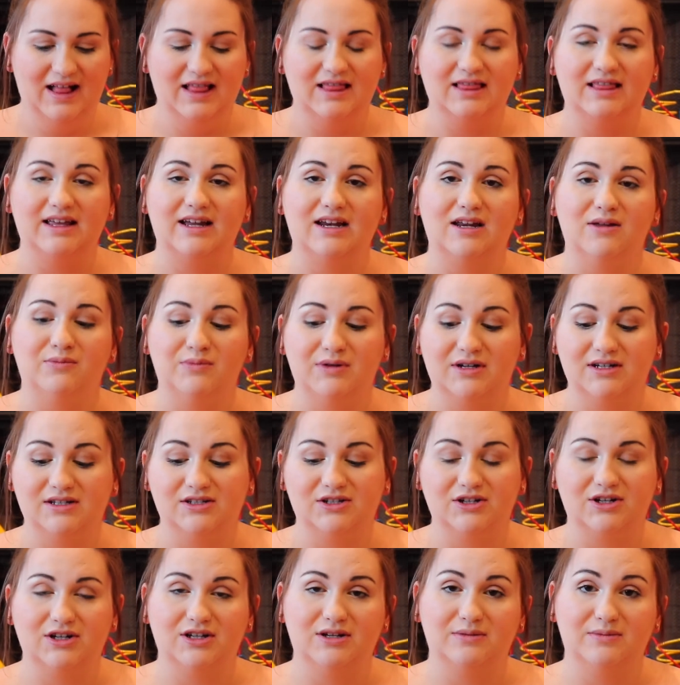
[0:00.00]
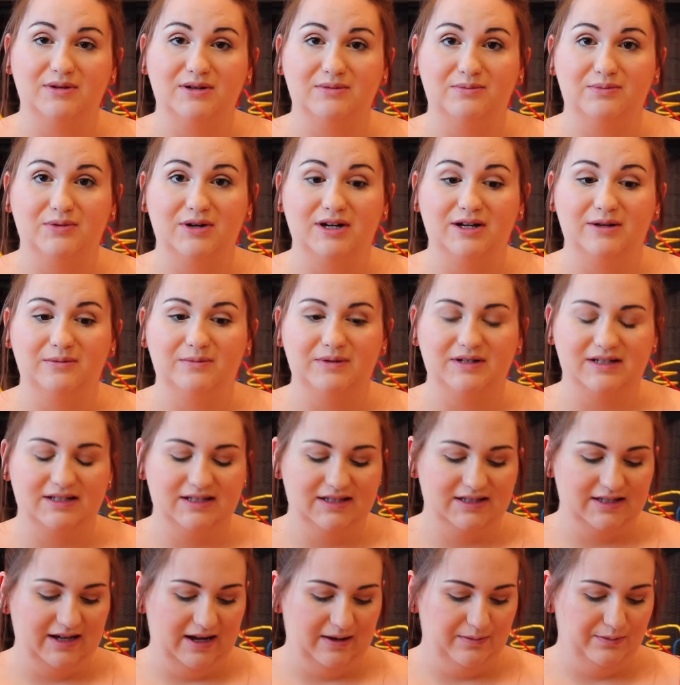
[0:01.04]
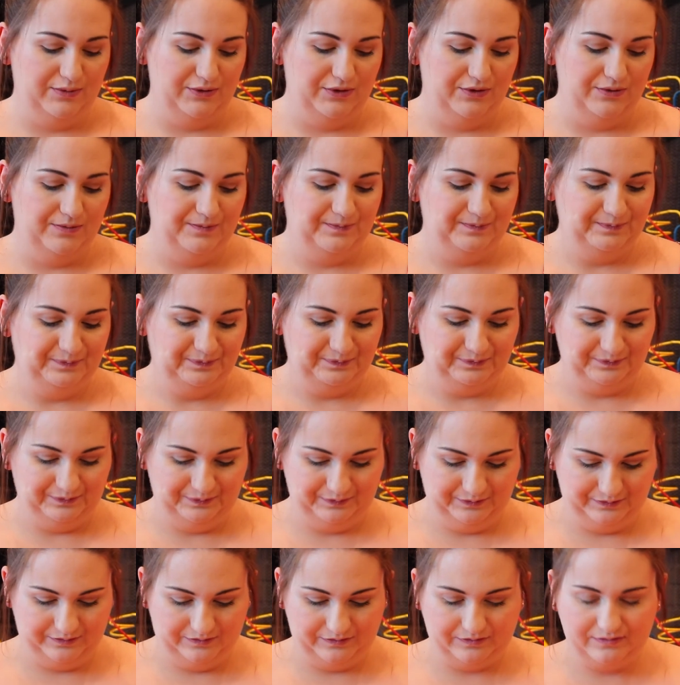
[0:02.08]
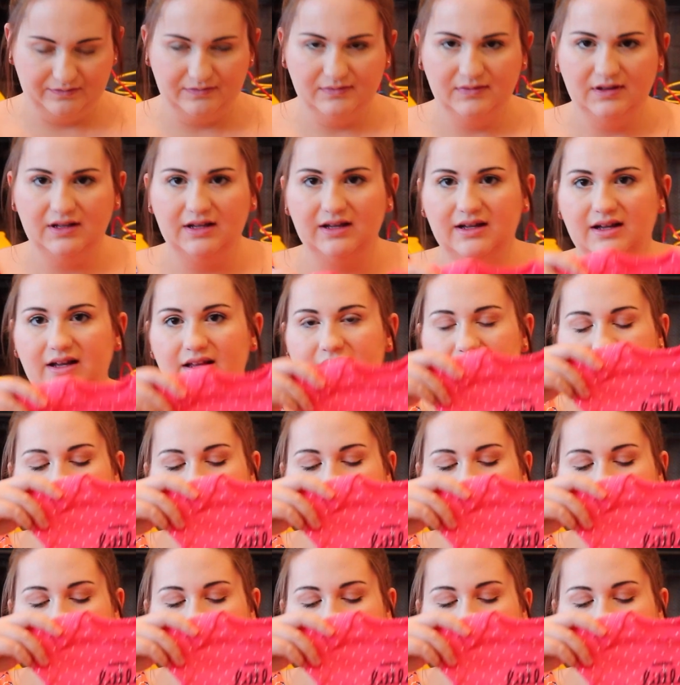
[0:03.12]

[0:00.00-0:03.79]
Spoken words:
ladybugs are going to be a pretty big staple. And